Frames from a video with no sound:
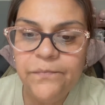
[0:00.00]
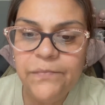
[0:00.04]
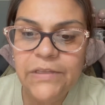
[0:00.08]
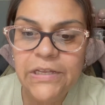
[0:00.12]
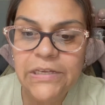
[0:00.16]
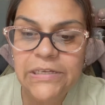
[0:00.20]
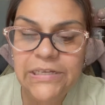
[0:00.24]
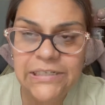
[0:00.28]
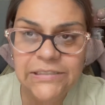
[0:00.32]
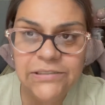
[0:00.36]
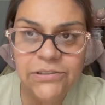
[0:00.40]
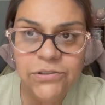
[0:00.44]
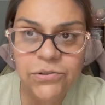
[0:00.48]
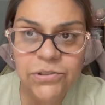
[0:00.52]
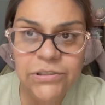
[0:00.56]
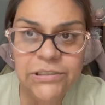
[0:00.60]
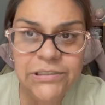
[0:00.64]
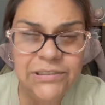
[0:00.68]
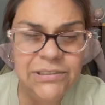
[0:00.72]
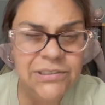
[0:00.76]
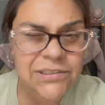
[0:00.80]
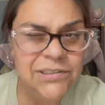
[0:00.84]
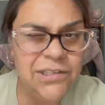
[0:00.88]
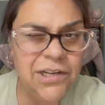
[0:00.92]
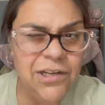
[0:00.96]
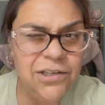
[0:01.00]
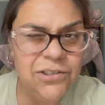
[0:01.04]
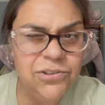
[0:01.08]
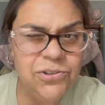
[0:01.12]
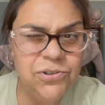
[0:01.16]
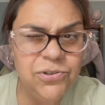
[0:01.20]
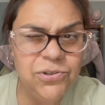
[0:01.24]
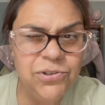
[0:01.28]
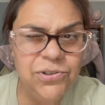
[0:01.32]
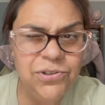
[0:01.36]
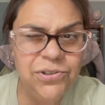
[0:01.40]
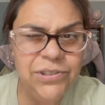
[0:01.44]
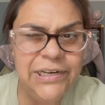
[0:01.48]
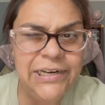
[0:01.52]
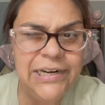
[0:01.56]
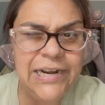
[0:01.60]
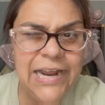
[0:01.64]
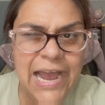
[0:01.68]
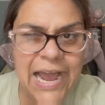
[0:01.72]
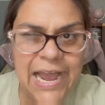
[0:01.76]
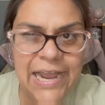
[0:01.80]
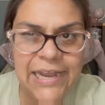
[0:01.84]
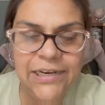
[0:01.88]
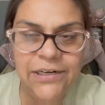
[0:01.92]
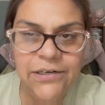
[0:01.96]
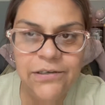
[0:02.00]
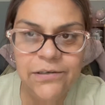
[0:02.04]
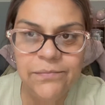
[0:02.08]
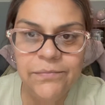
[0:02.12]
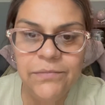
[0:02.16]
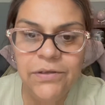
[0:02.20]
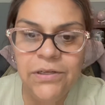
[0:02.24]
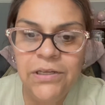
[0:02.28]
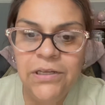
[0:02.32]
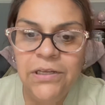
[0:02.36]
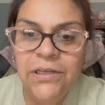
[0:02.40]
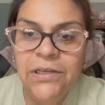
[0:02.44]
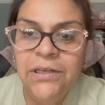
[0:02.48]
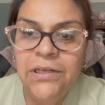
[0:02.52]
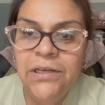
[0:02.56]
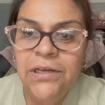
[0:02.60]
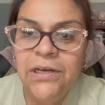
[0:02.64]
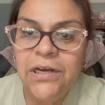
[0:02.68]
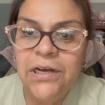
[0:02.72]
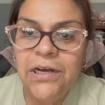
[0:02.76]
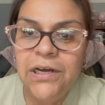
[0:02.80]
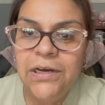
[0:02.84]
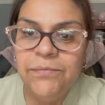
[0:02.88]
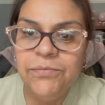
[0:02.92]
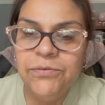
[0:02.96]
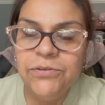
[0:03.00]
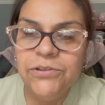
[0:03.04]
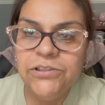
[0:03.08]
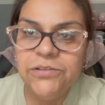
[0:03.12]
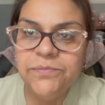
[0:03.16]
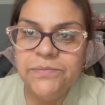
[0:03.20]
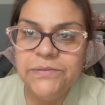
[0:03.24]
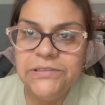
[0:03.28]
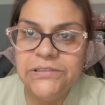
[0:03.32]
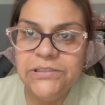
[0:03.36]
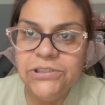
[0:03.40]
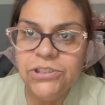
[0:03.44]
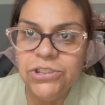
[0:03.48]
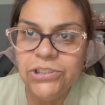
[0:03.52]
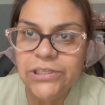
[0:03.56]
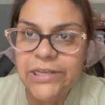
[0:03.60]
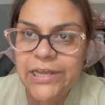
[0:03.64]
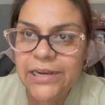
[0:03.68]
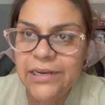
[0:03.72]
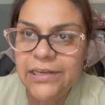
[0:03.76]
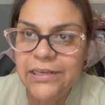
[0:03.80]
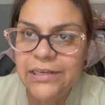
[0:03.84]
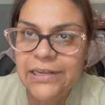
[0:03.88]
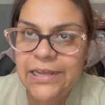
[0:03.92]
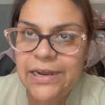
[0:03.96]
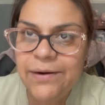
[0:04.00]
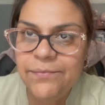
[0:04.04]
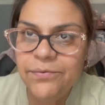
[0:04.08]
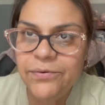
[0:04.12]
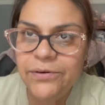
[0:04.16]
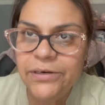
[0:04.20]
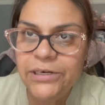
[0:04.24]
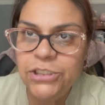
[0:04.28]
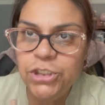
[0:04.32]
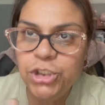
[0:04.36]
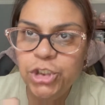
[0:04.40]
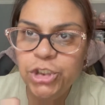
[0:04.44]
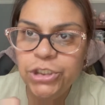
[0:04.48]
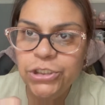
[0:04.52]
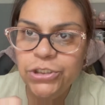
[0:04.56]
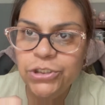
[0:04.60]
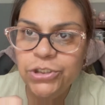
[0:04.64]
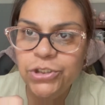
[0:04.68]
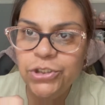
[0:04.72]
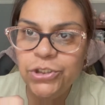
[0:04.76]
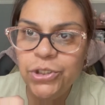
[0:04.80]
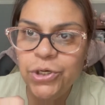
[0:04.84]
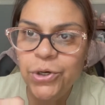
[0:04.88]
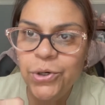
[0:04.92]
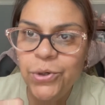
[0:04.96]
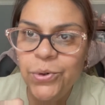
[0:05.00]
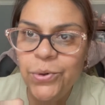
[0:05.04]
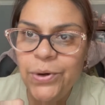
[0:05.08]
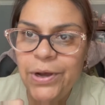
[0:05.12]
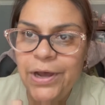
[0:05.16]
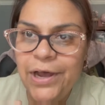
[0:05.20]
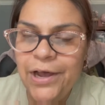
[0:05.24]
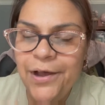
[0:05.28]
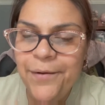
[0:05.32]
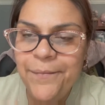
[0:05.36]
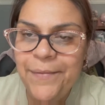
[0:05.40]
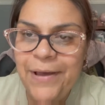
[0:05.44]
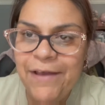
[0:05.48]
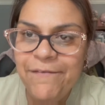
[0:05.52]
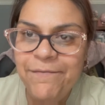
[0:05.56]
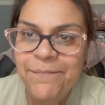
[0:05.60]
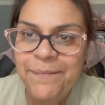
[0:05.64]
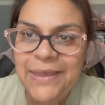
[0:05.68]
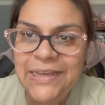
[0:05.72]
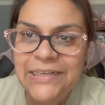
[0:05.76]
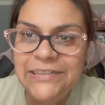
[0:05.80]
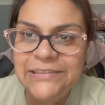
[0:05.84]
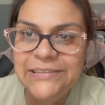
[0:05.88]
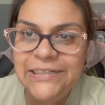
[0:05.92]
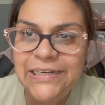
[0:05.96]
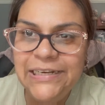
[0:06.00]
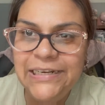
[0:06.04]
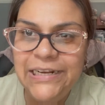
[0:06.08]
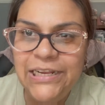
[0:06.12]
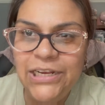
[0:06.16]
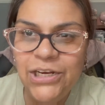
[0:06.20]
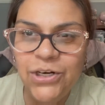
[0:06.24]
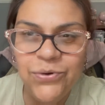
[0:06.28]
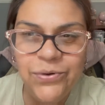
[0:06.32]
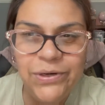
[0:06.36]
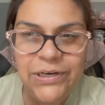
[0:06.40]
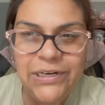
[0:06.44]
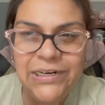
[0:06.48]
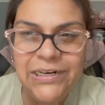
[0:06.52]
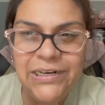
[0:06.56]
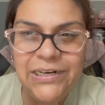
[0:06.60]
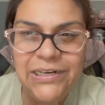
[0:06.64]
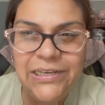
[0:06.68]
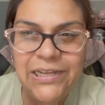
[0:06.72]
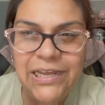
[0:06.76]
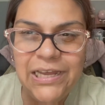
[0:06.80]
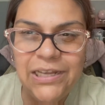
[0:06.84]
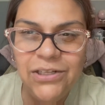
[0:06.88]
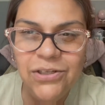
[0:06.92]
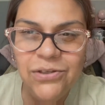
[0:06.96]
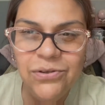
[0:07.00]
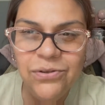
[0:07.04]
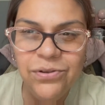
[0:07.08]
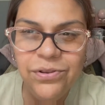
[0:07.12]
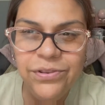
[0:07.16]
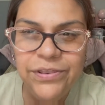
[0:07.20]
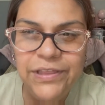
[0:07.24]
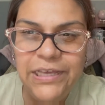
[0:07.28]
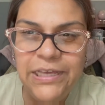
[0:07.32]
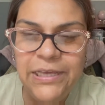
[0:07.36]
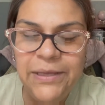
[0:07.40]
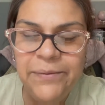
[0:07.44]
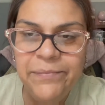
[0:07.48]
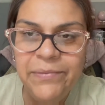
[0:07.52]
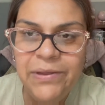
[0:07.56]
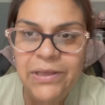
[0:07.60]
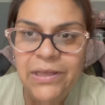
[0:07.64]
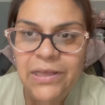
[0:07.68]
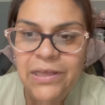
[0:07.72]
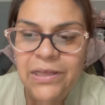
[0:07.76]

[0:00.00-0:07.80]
yeah, so this is alternate item Christmas in July collaboration. So I've maintained a green and yellow theme.